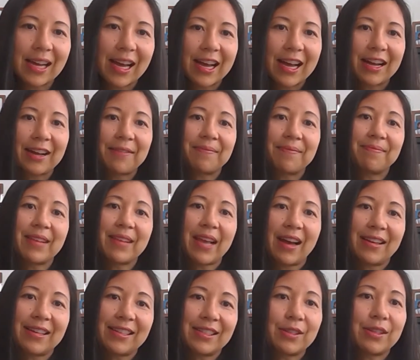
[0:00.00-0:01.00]

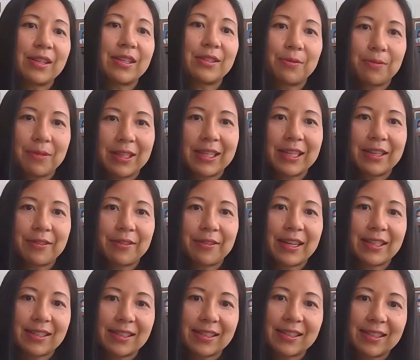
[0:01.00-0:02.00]
Yeah, it's really
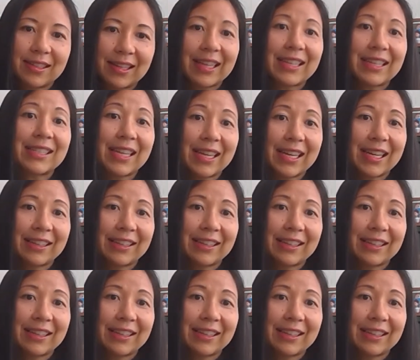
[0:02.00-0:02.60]
great and exciting.